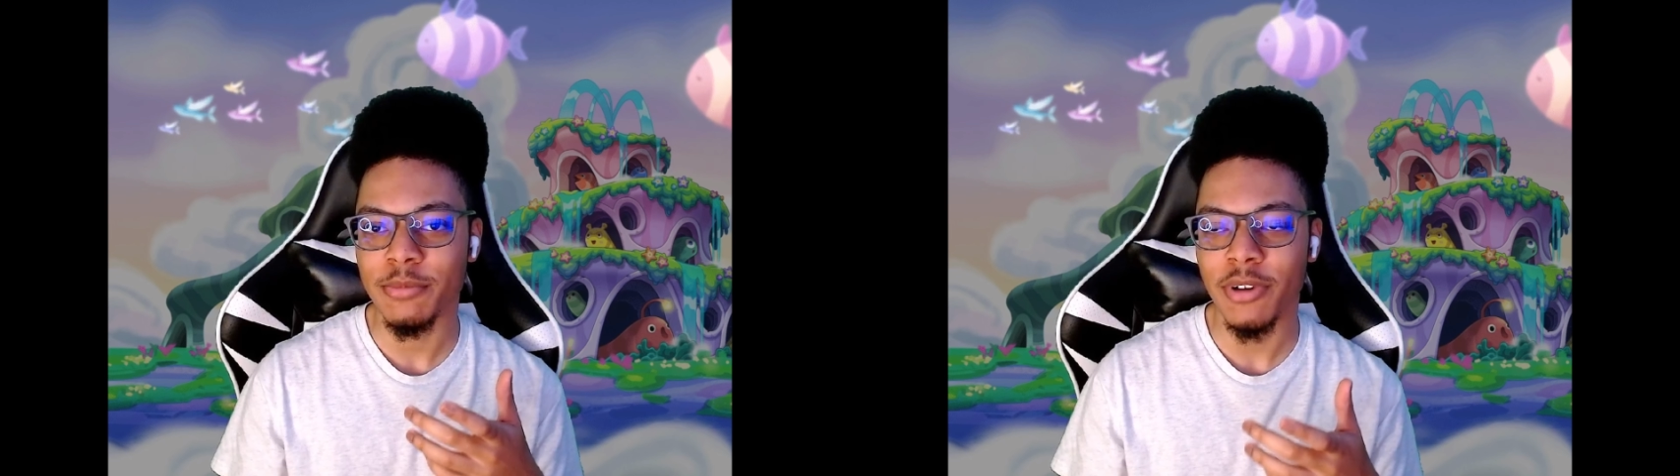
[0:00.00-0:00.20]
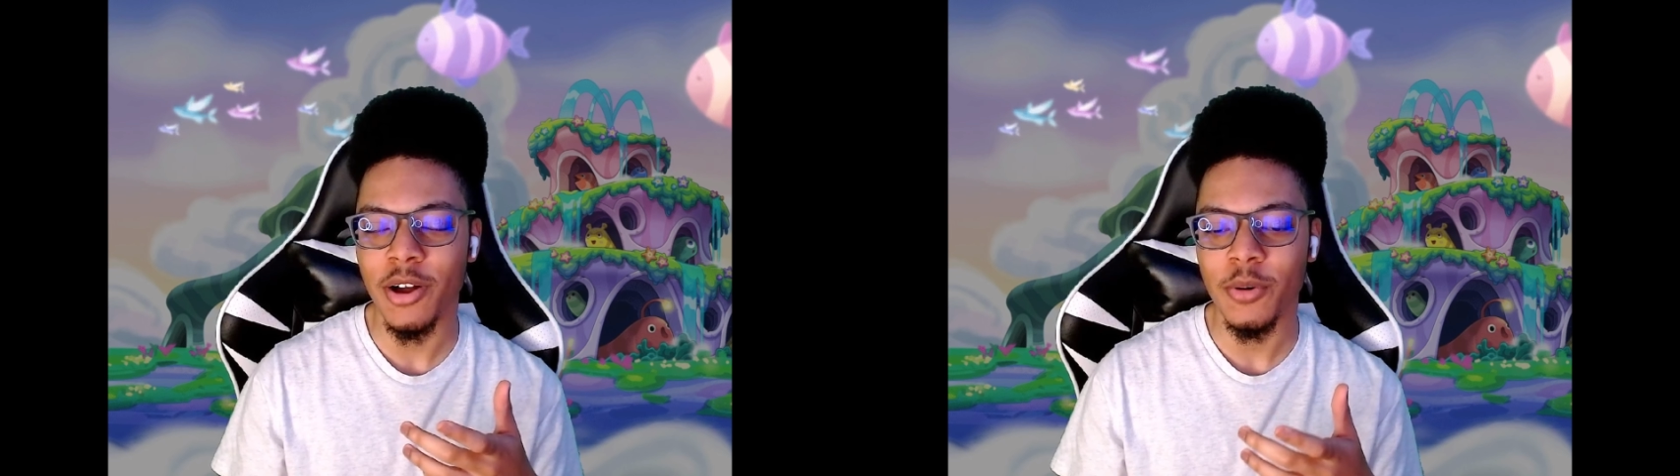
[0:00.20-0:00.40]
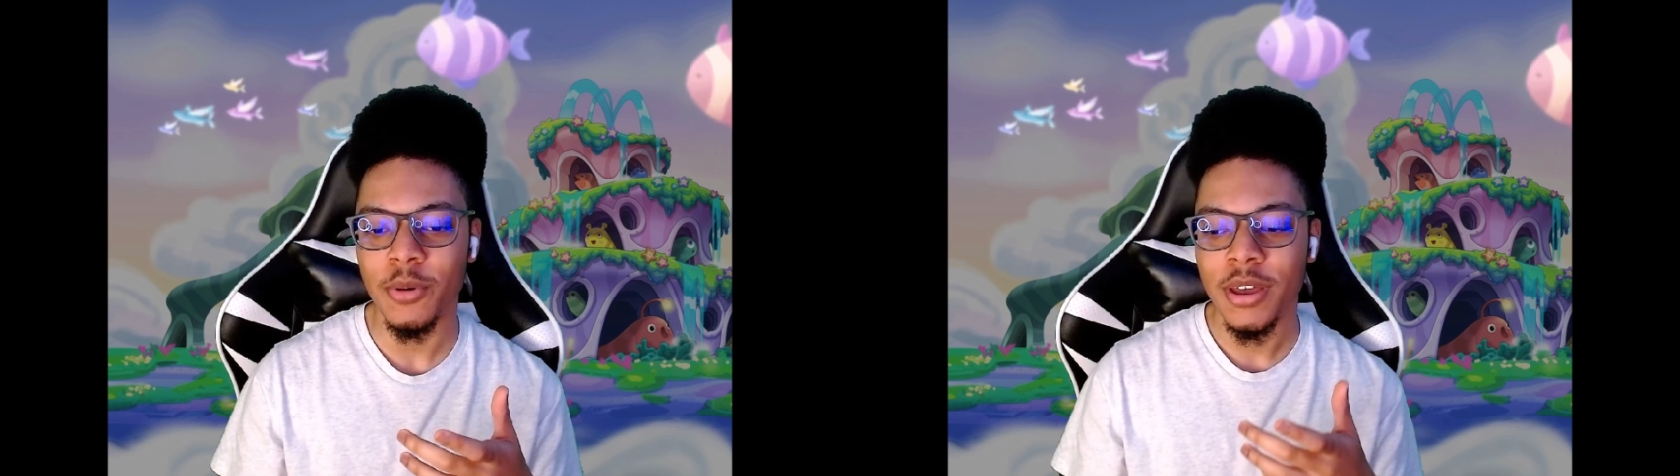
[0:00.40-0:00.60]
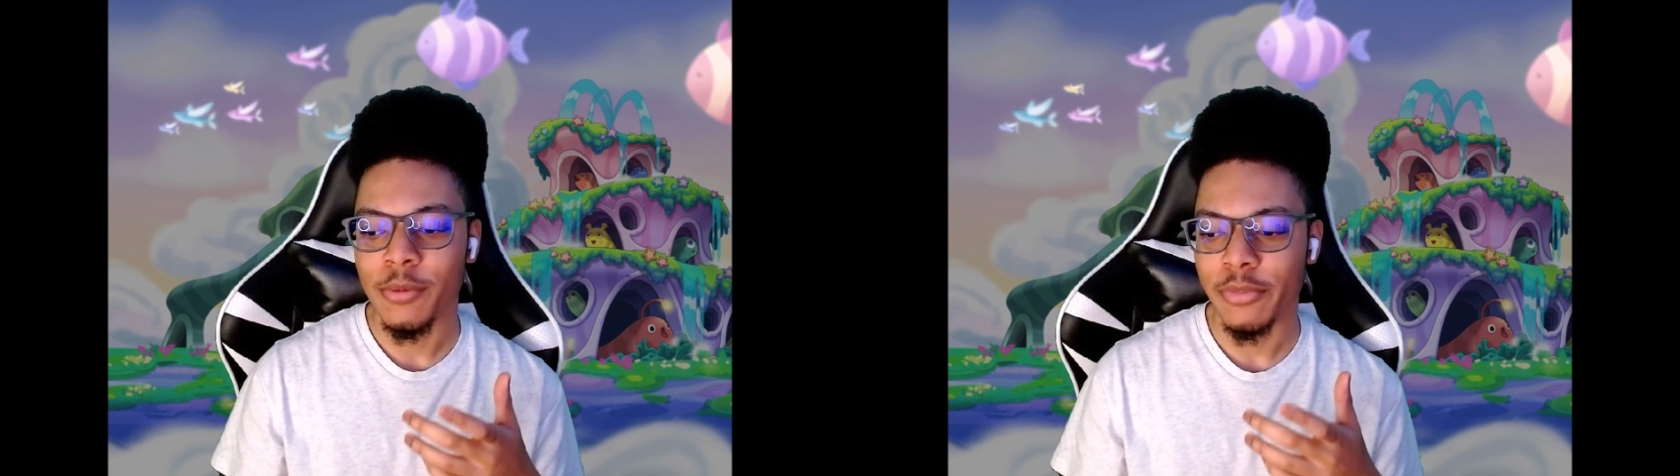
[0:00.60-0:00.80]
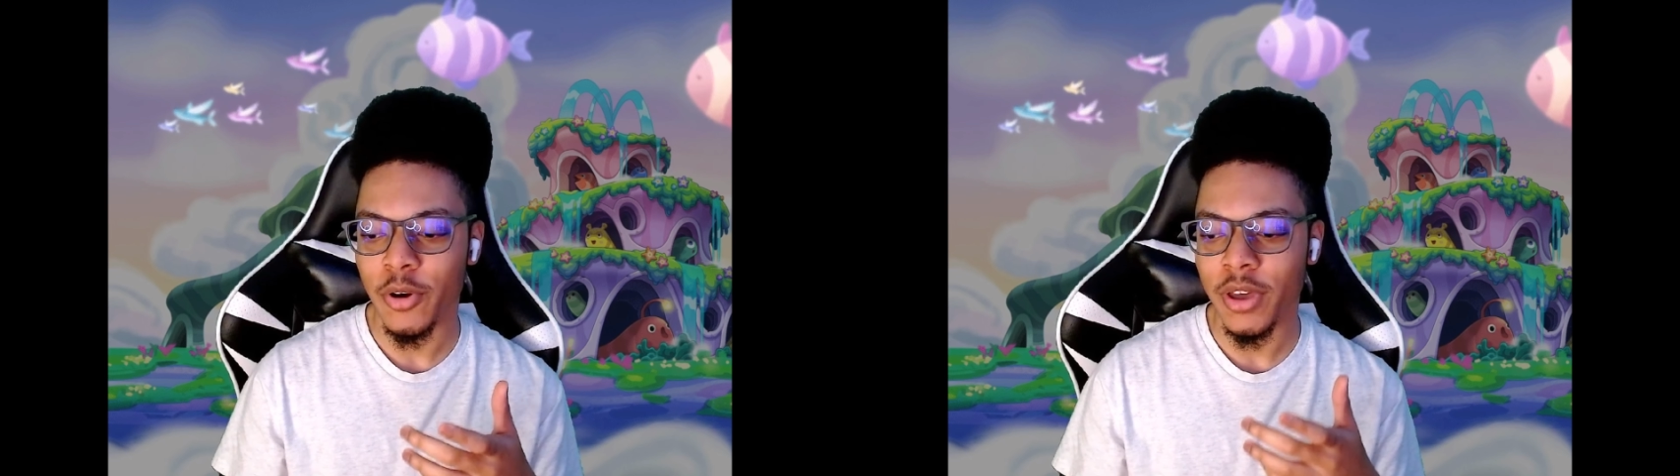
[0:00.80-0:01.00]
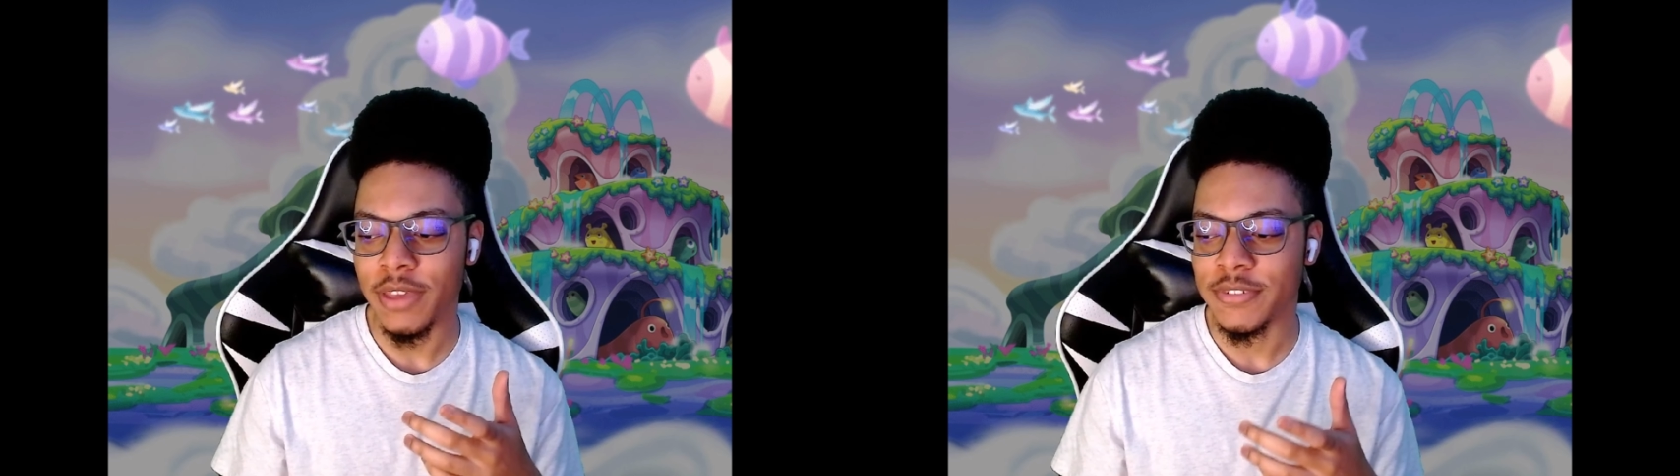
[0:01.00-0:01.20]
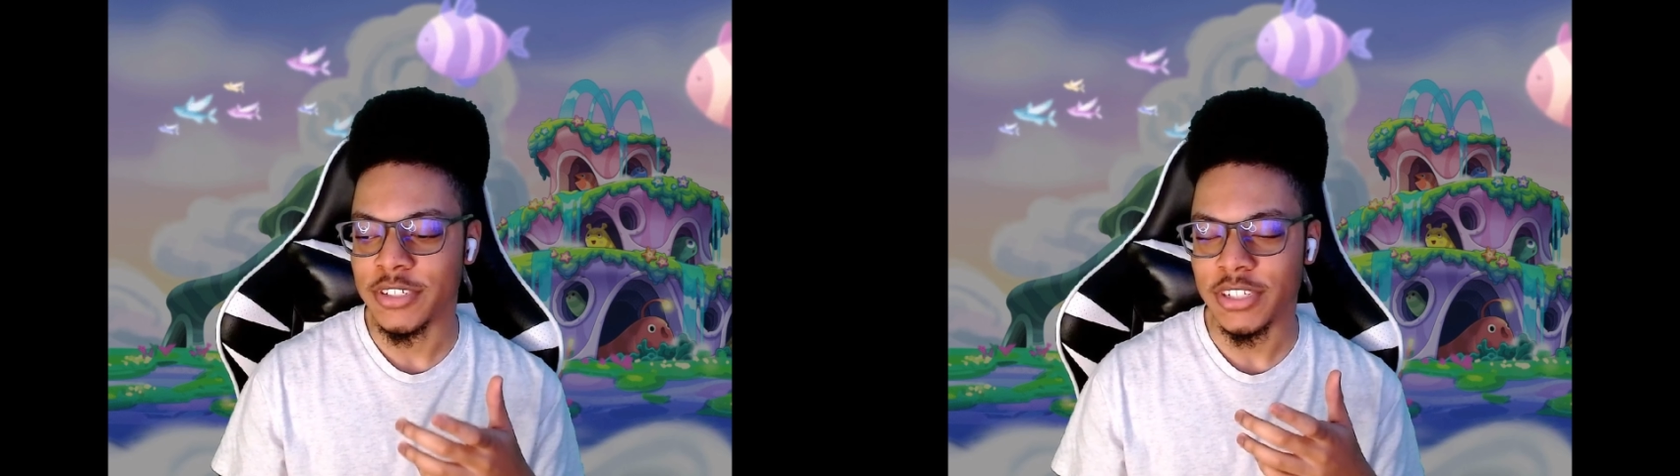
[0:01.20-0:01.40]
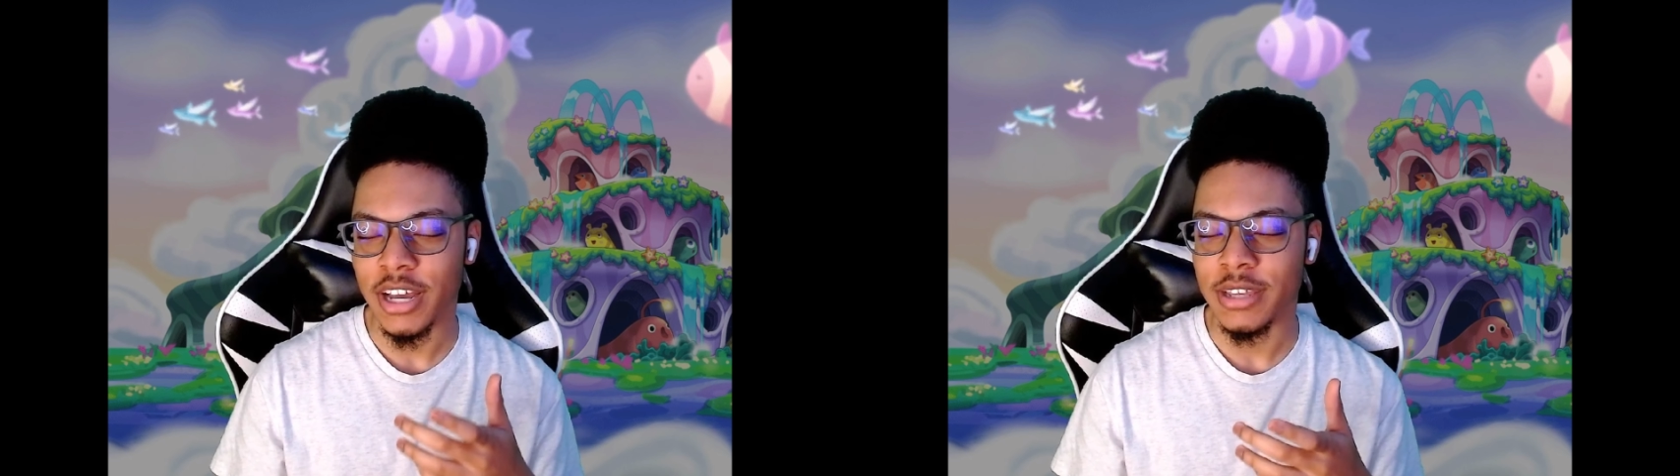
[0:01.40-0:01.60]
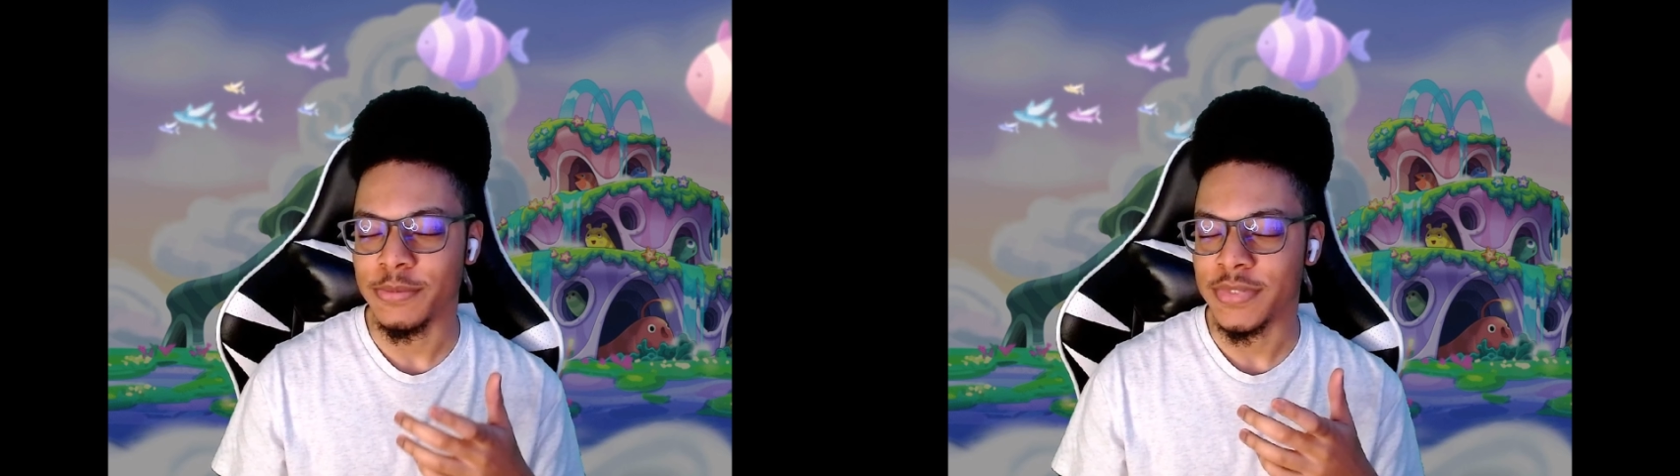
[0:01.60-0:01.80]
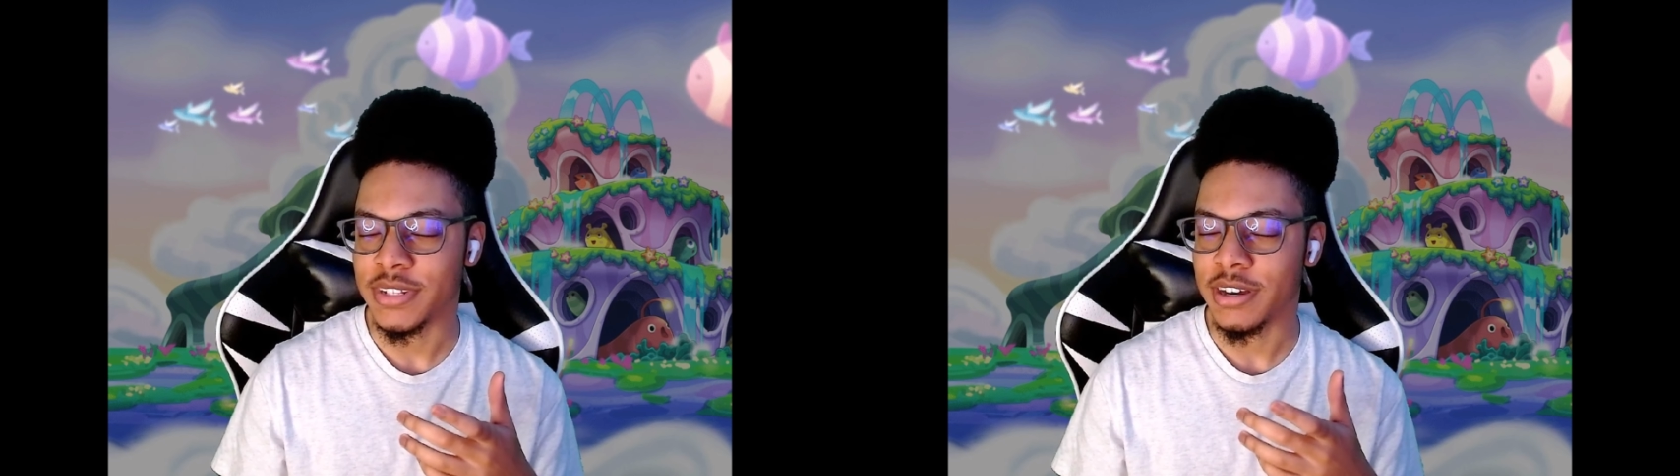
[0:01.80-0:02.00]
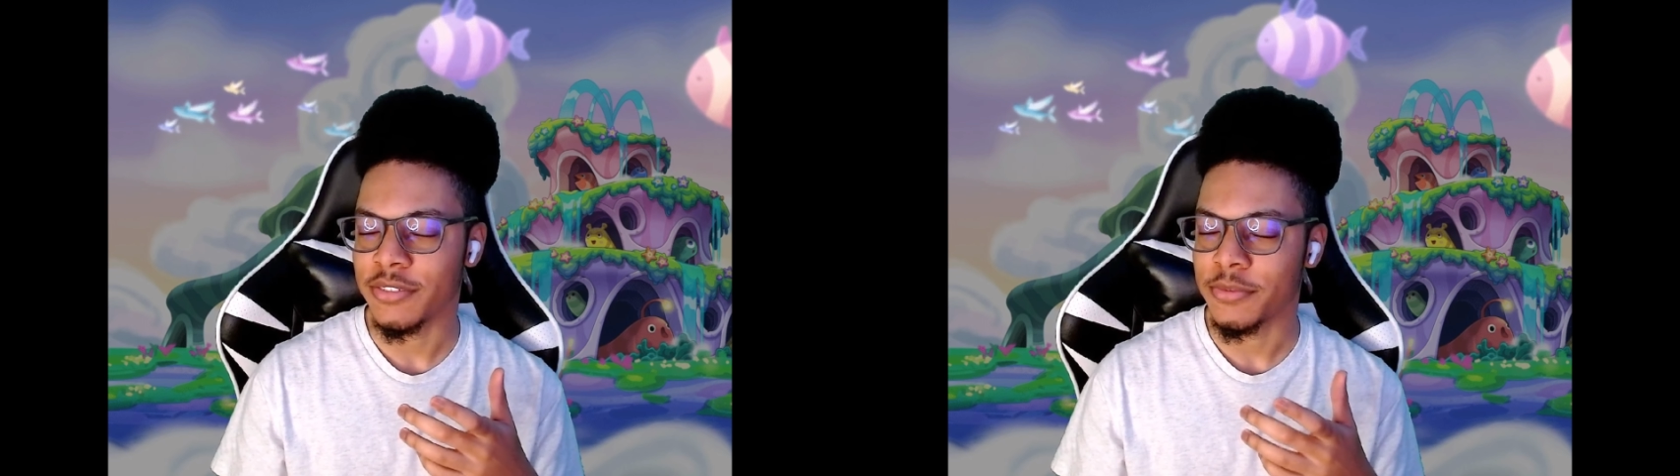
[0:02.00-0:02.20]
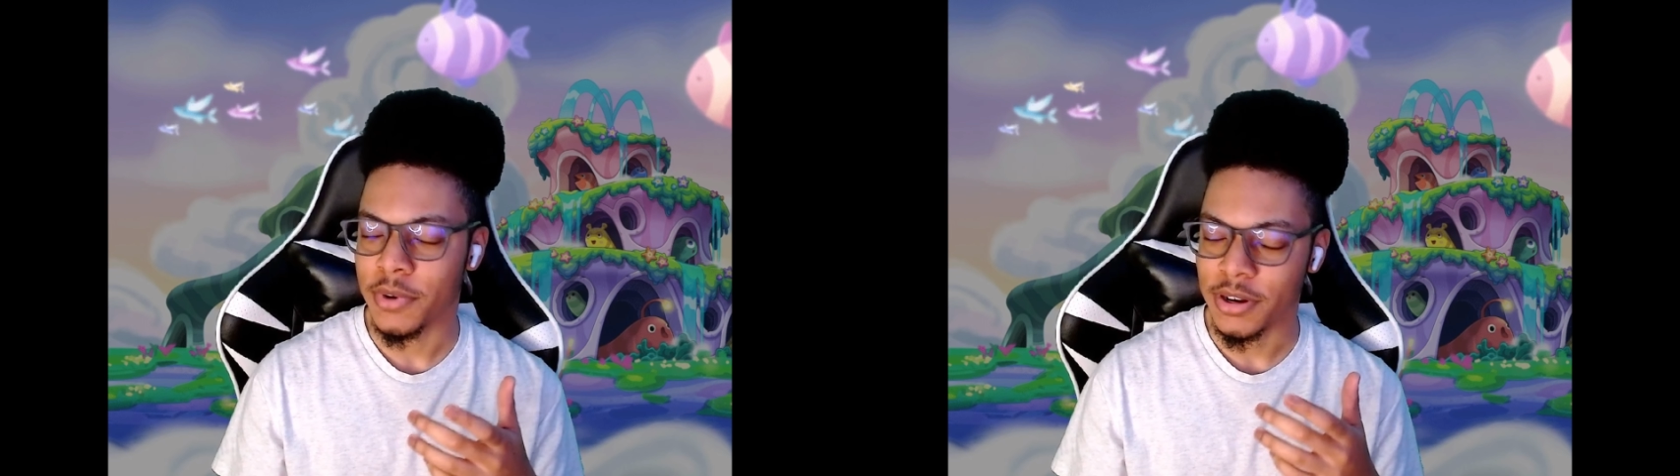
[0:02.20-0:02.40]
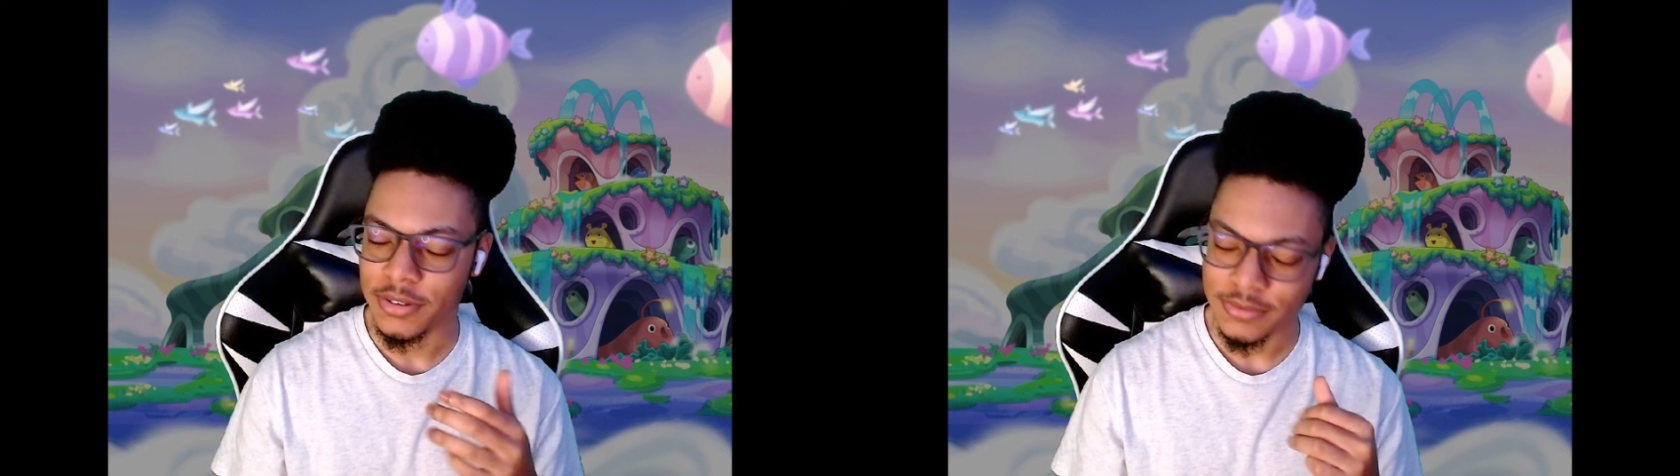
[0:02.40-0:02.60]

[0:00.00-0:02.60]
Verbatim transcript: Bro, bro even shot himself, bro.